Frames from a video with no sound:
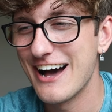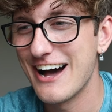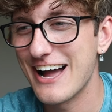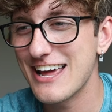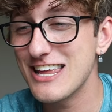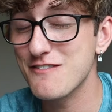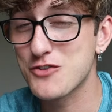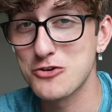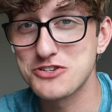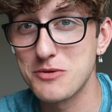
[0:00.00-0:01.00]
I gotta give
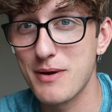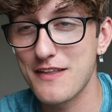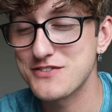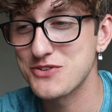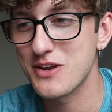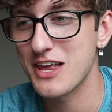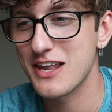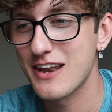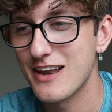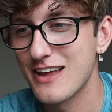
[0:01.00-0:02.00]
Dozer a bath soon again.